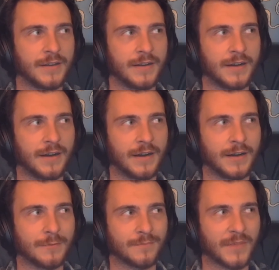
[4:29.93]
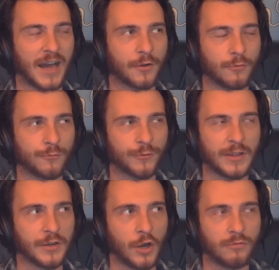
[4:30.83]
Um, I don't
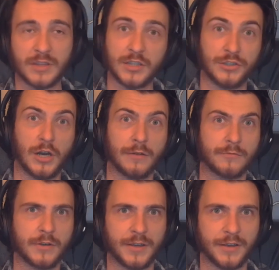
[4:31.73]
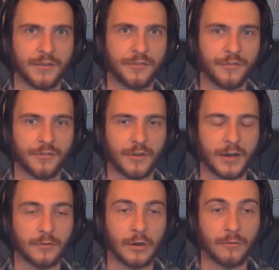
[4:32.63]
really know what the genre is. I
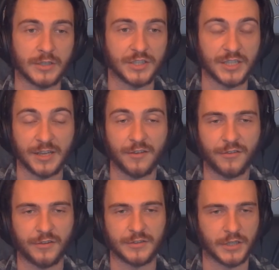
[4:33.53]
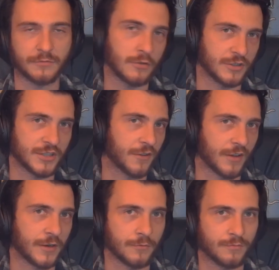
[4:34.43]
don't know what she is in general, just because
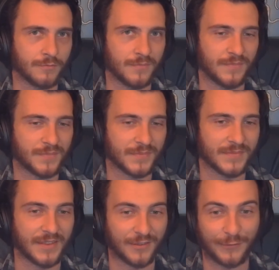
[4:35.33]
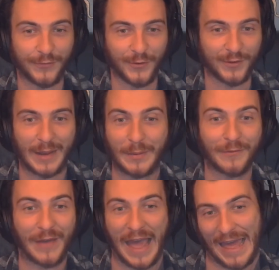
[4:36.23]
I don't. This is the first time
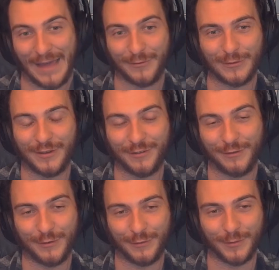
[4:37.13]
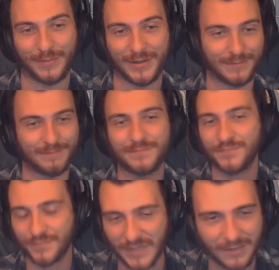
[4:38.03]
I've ever listened to her, but
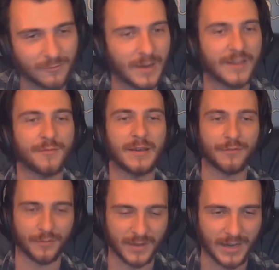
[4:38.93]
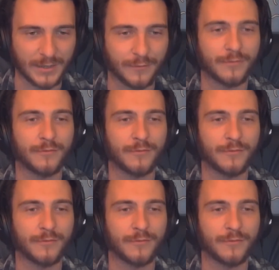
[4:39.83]
it reminds me of some kind of